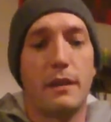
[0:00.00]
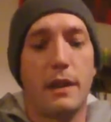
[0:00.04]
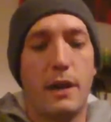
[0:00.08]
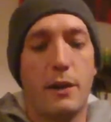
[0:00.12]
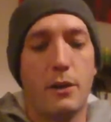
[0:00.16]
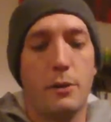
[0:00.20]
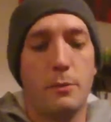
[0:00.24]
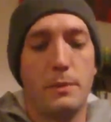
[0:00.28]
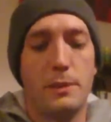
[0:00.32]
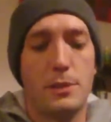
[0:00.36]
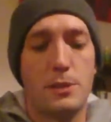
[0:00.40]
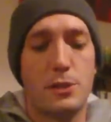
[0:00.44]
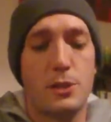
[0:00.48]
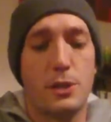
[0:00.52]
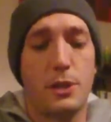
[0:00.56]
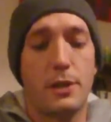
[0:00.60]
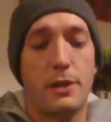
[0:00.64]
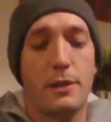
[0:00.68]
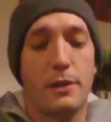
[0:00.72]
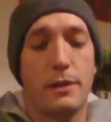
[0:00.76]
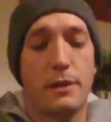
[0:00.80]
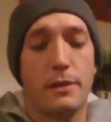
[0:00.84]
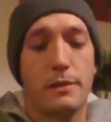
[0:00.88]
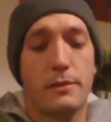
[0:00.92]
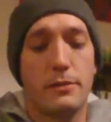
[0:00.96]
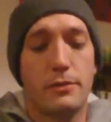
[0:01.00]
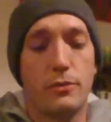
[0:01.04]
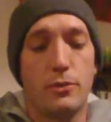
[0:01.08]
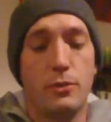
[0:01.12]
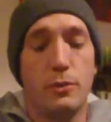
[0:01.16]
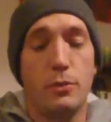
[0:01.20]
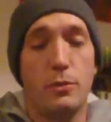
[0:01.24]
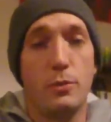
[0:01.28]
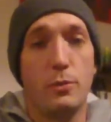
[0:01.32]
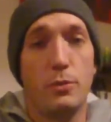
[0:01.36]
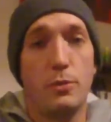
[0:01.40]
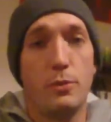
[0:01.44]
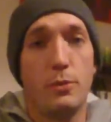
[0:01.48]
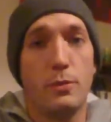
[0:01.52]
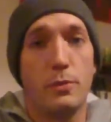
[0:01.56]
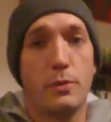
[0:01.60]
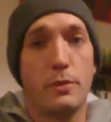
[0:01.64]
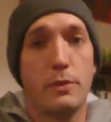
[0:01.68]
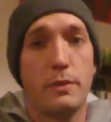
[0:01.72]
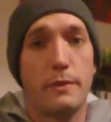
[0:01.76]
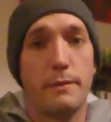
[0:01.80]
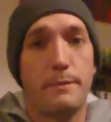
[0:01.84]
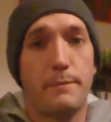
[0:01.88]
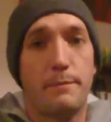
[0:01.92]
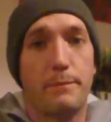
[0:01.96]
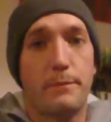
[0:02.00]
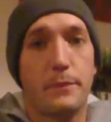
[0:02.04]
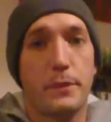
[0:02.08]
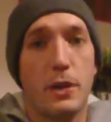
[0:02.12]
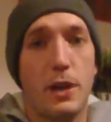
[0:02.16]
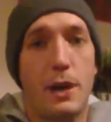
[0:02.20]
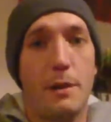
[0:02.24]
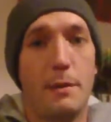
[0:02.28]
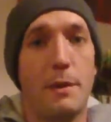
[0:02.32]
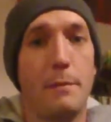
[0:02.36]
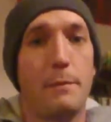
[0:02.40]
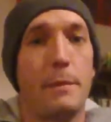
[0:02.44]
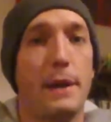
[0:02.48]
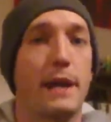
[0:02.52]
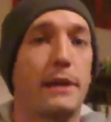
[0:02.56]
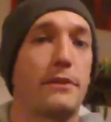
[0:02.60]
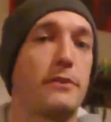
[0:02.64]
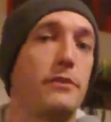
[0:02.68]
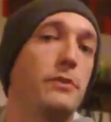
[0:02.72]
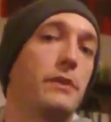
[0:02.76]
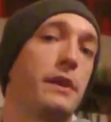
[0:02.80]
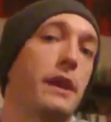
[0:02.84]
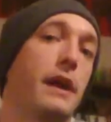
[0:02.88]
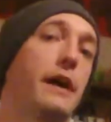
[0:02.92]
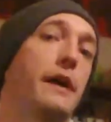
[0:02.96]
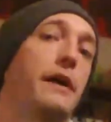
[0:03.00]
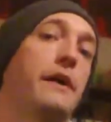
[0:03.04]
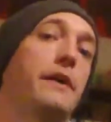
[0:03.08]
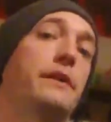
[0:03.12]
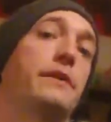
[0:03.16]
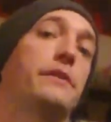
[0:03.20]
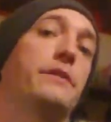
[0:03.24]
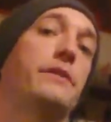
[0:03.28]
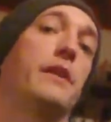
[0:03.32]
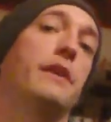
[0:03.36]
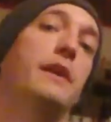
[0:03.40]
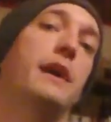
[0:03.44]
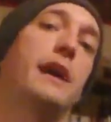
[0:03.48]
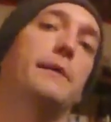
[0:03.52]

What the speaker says: I would be sure to comment back to you guys.